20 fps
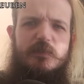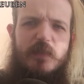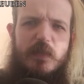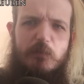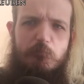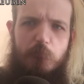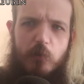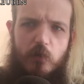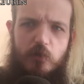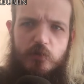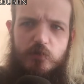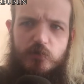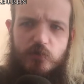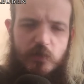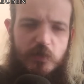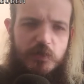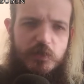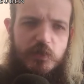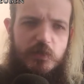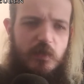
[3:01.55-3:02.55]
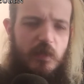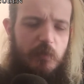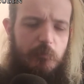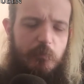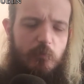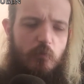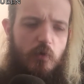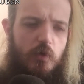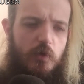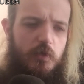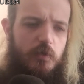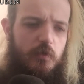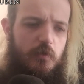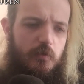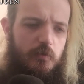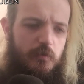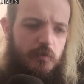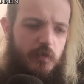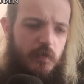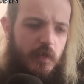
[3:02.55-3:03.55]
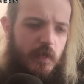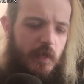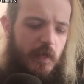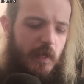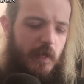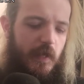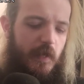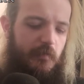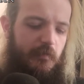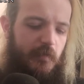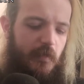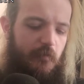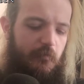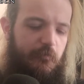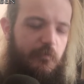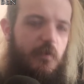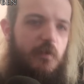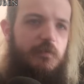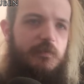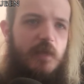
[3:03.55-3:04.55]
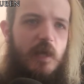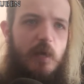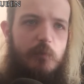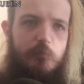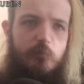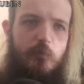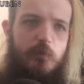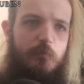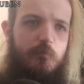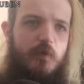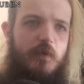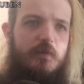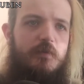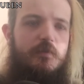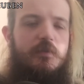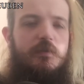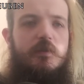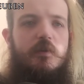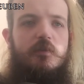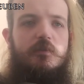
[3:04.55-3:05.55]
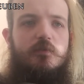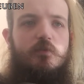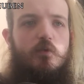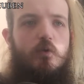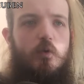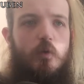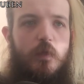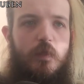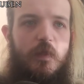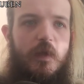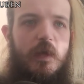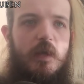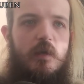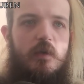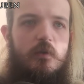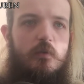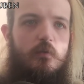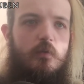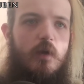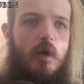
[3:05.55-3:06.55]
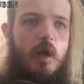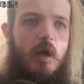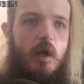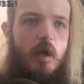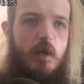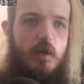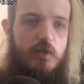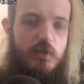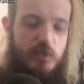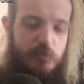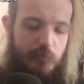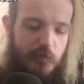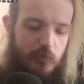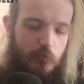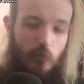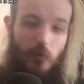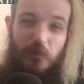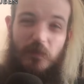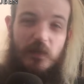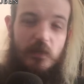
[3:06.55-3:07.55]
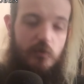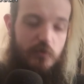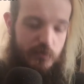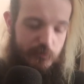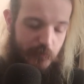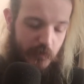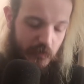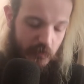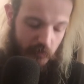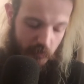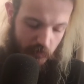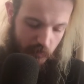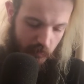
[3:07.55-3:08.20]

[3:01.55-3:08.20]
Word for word: steampunk trilogy that they've been working on. It's their first album with a brand new guitarist called Thilo uh, Schmidt, or Thilo Schmidt.